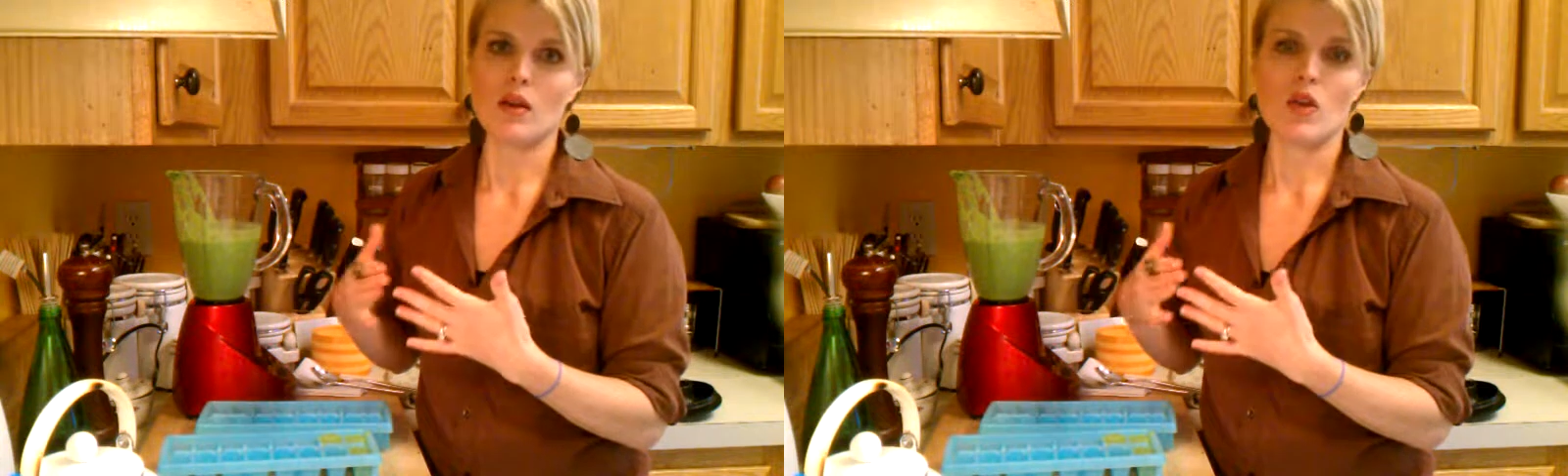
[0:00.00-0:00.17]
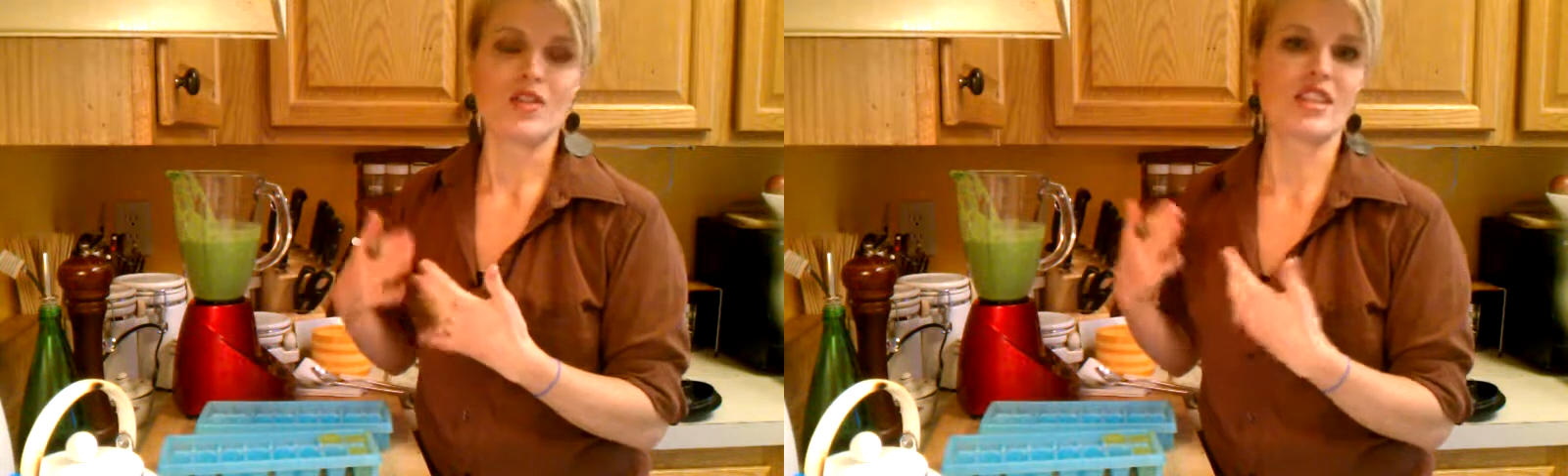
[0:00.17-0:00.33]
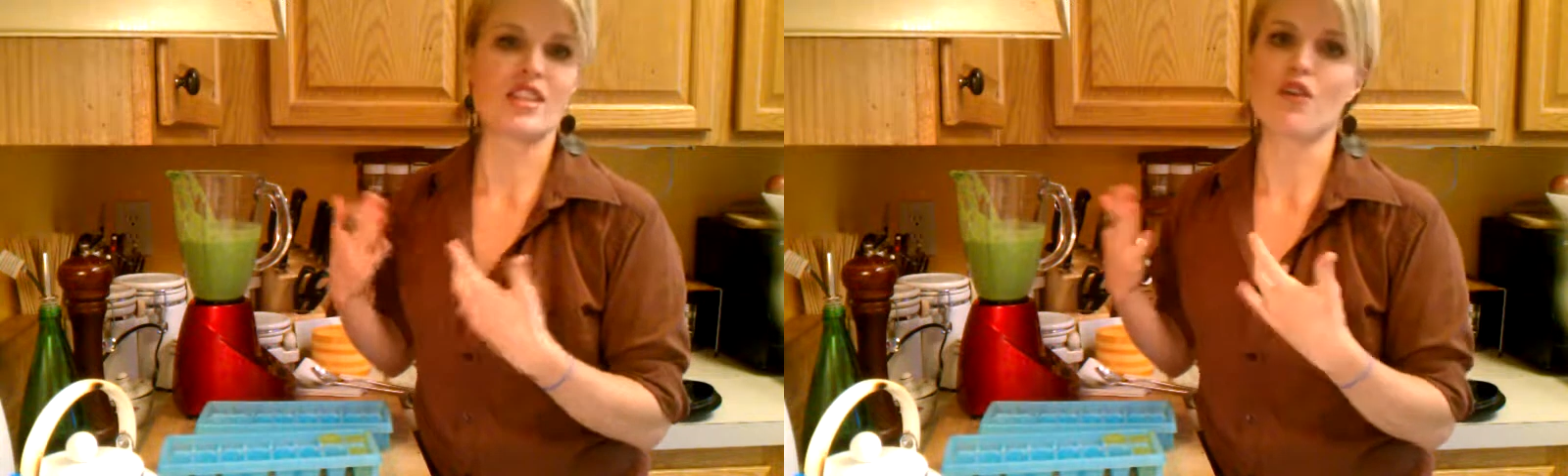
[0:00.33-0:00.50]
you
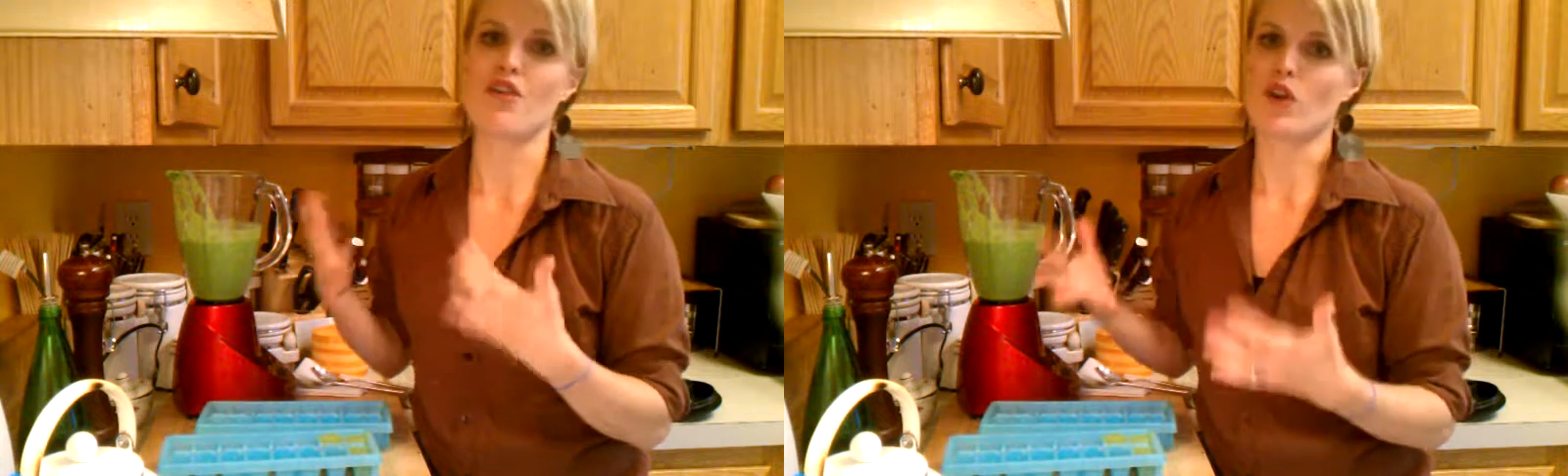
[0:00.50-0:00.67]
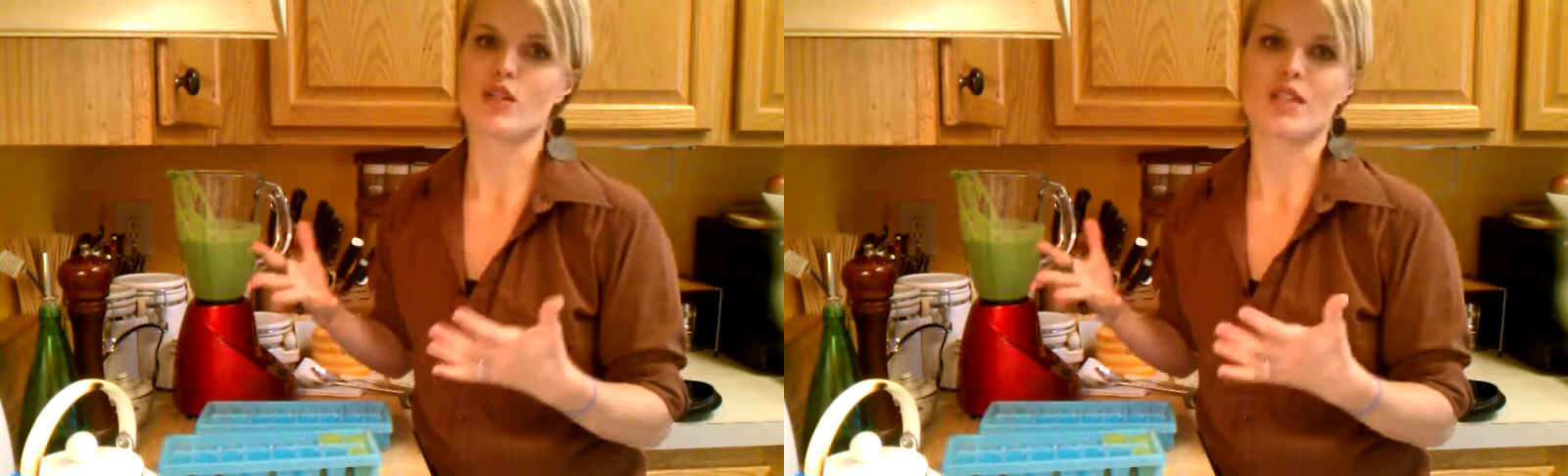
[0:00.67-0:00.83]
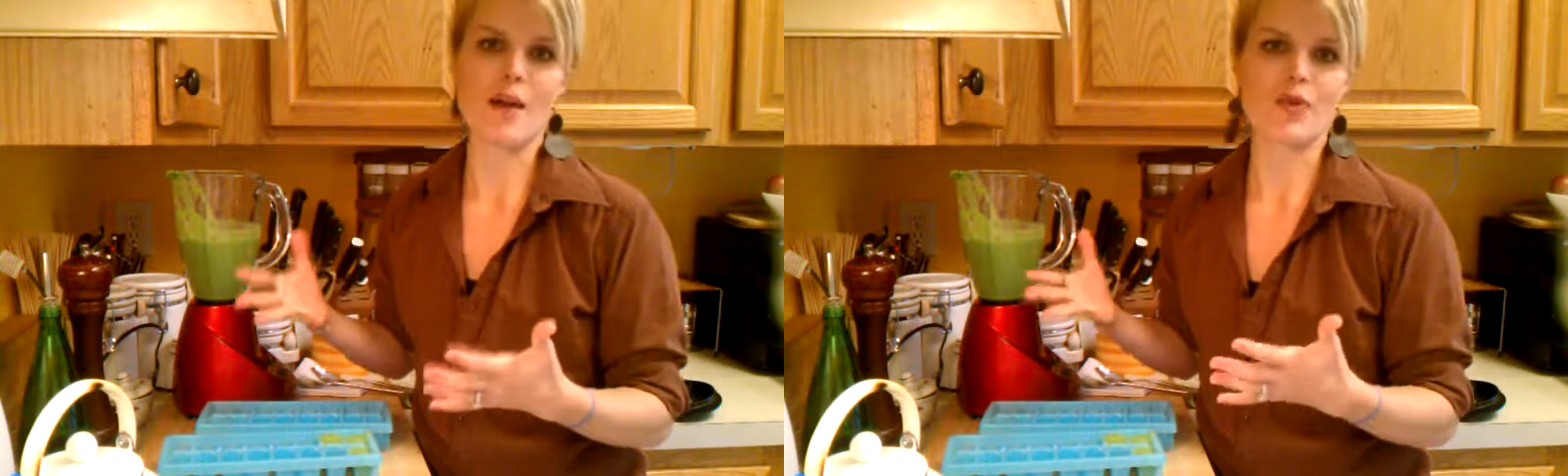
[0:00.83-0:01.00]
know, this is their
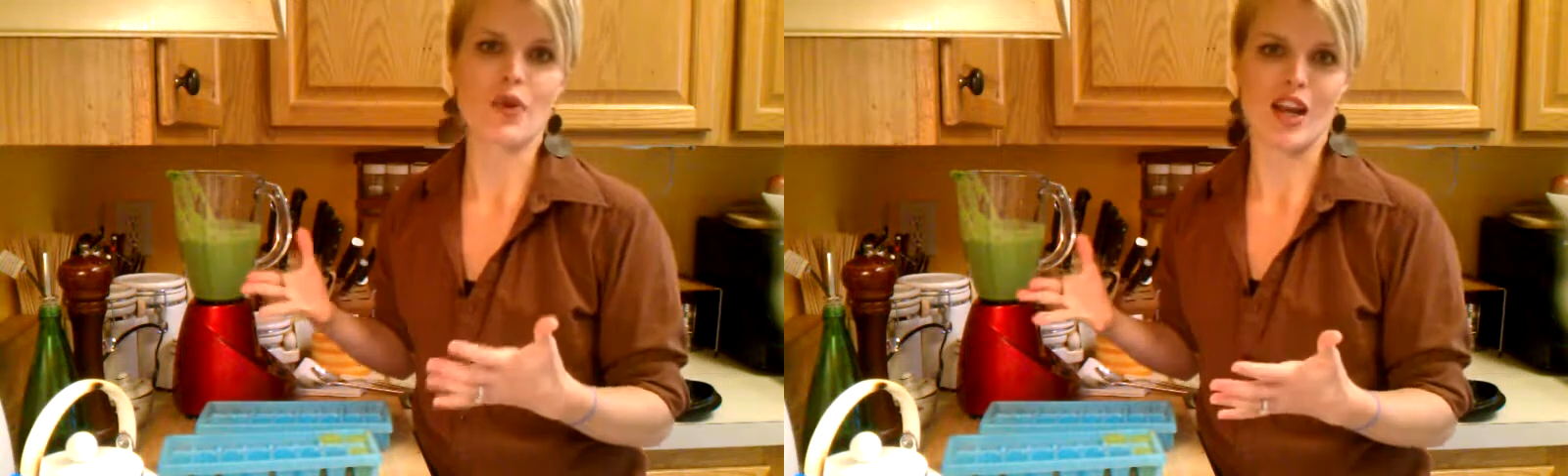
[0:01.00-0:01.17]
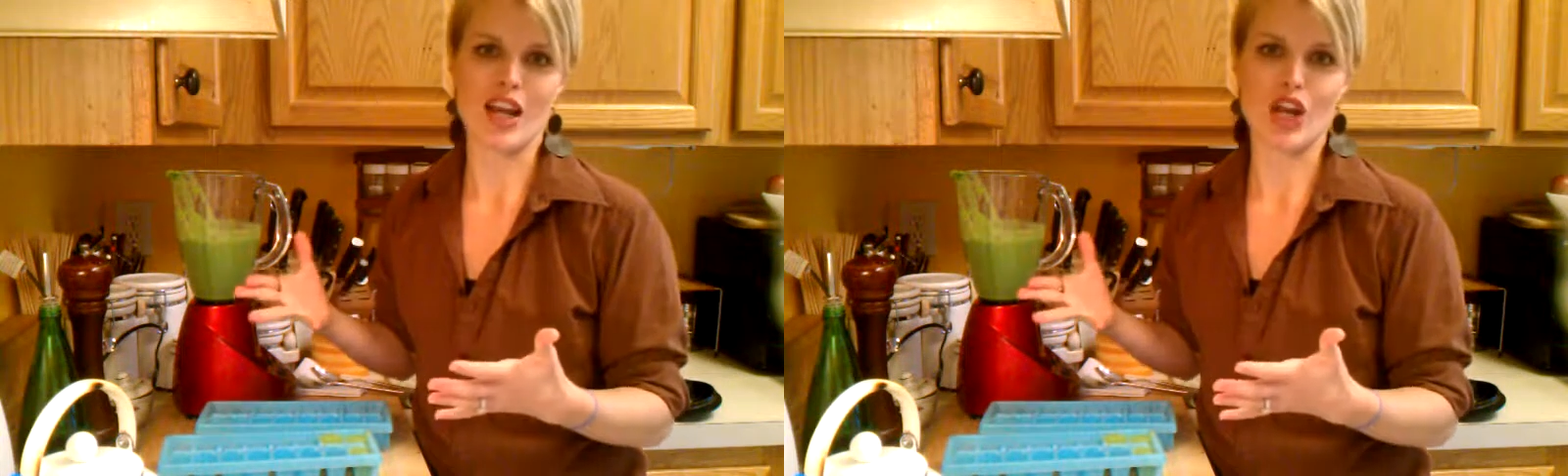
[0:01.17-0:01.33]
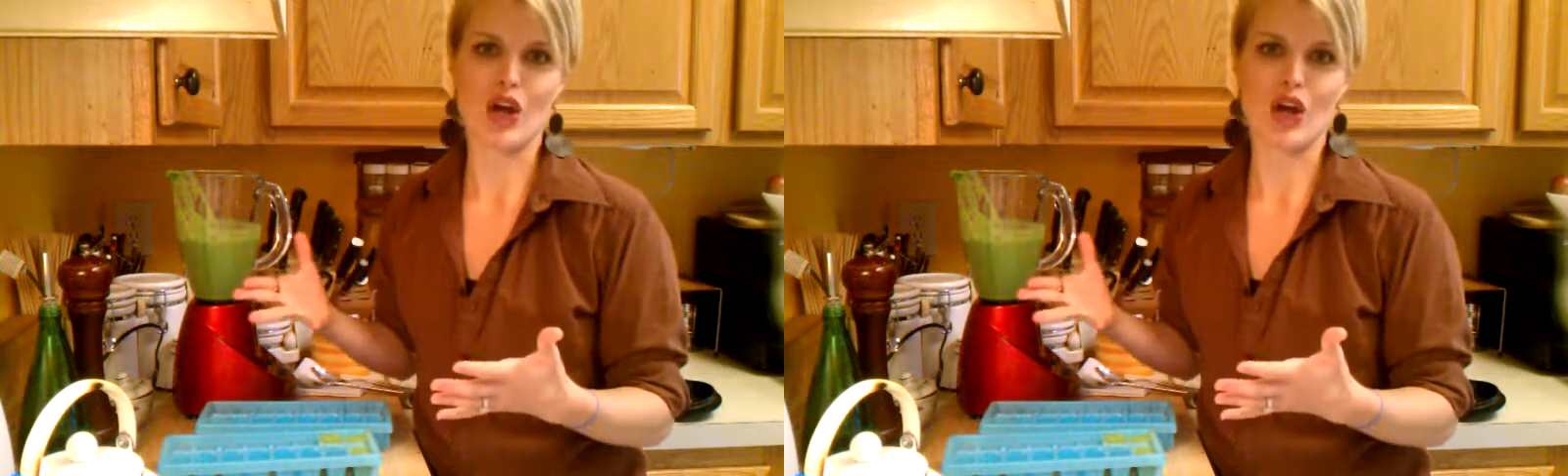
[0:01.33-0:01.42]
first time they're eating